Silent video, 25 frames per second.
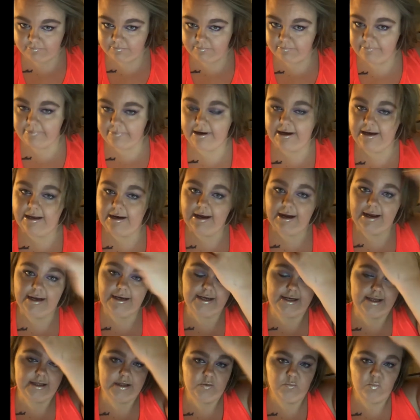But I
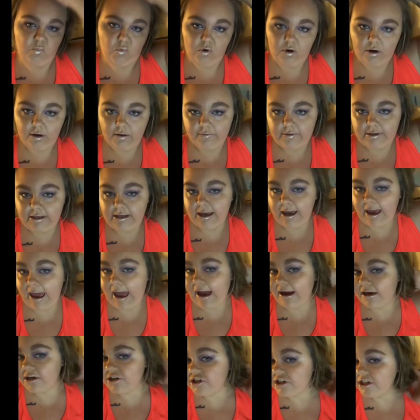did more of the
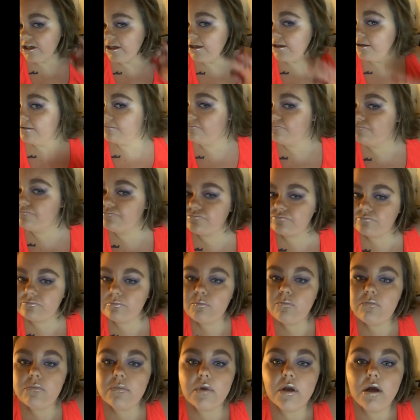ashy
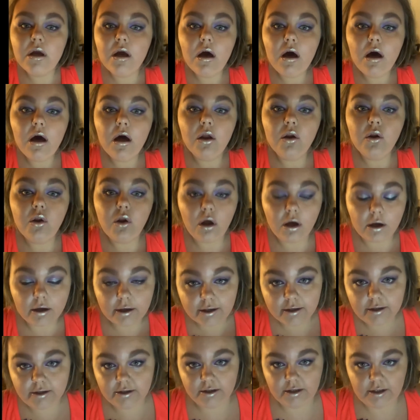look,
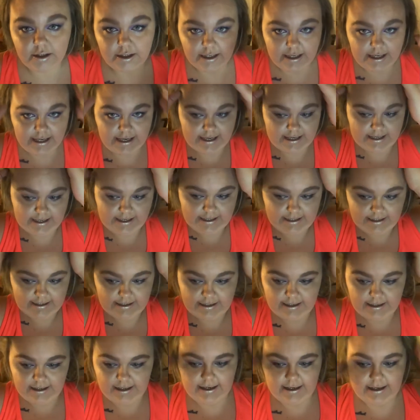and
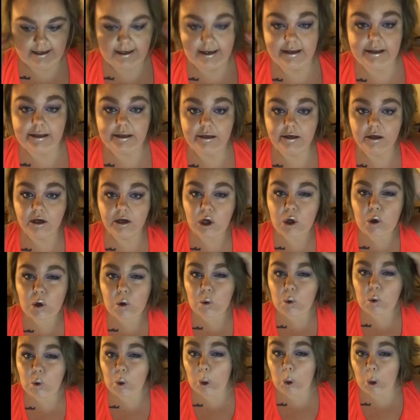I
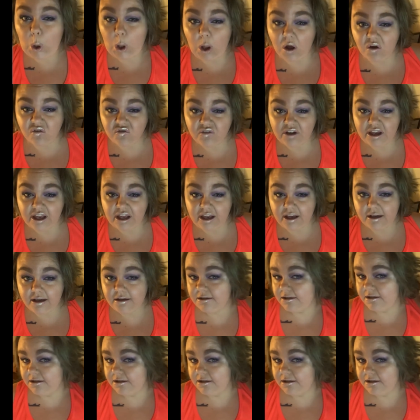love it.